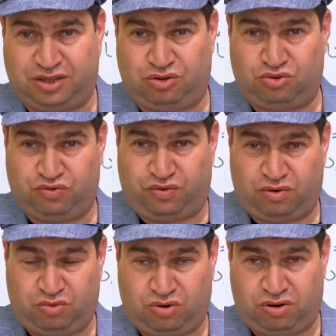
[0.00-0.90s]
tuned
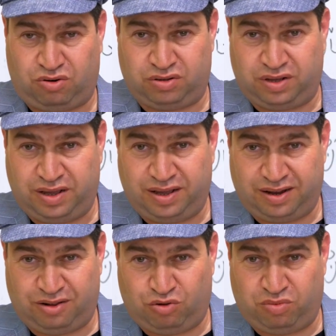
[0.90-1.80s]
for more on
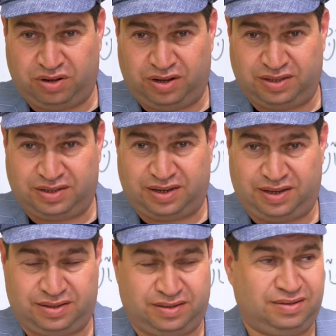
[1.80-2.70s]
Global Insights,